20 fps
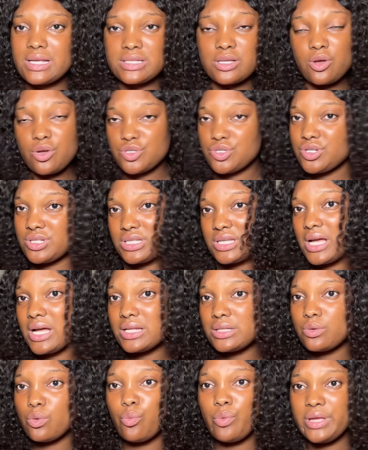
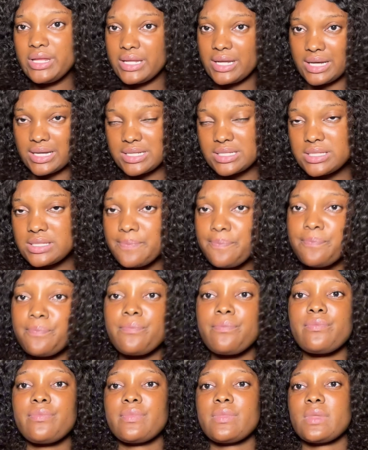custodian winners
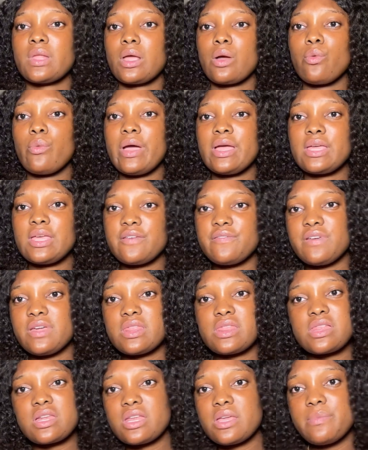were given
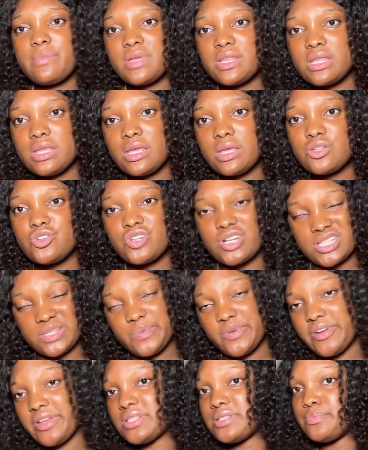3 mini
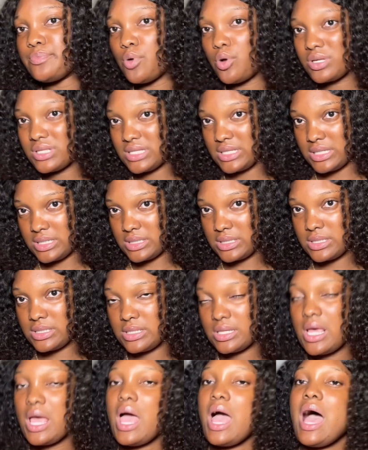transparent boxes,
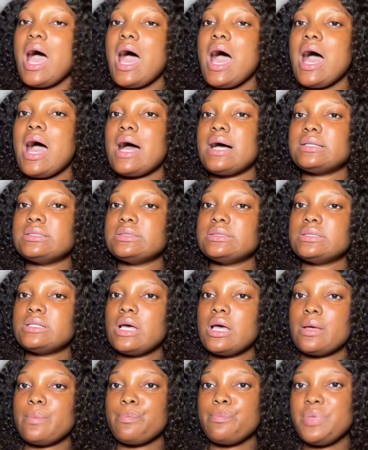and
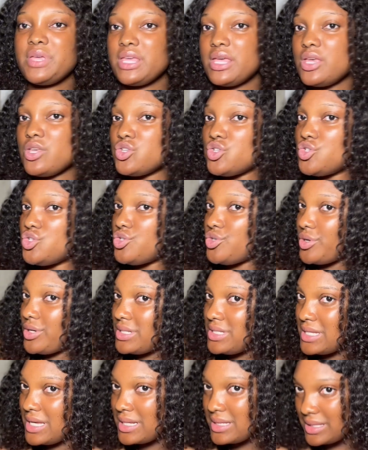Biggie
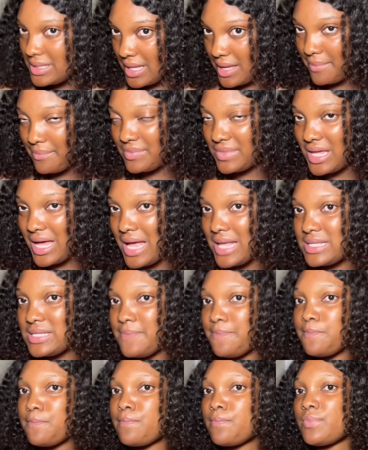instructed them that
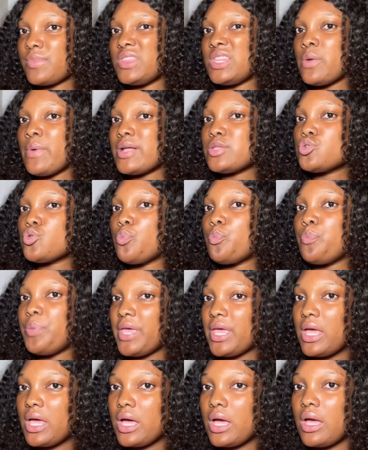they were to
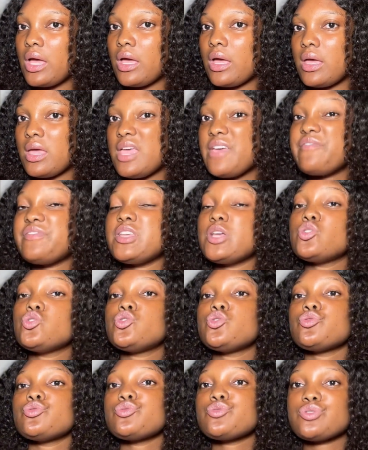pick, if they
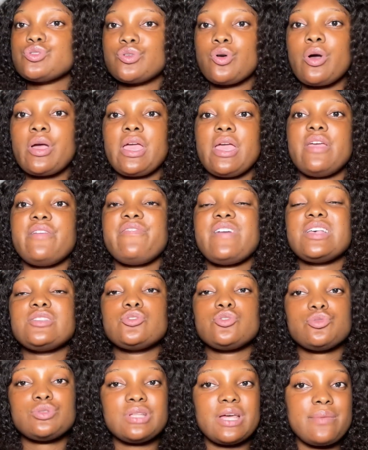choose, okay, he first
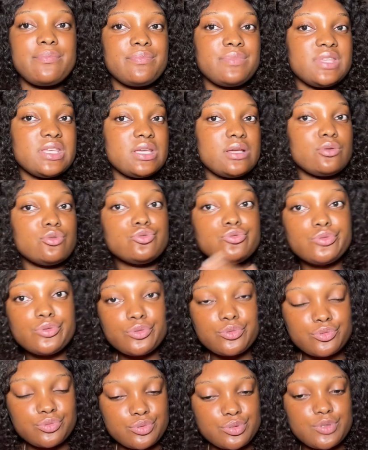told them the
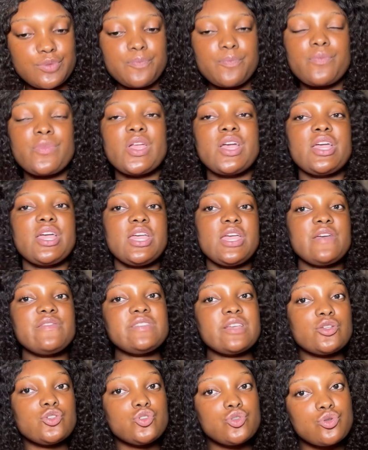rules. If
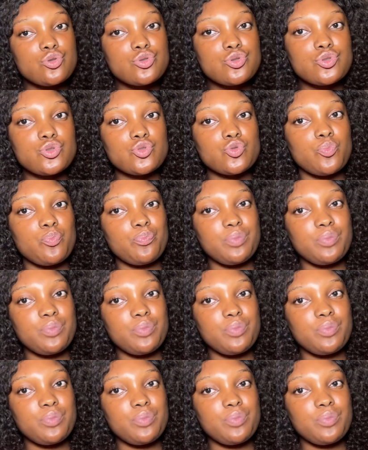they choose to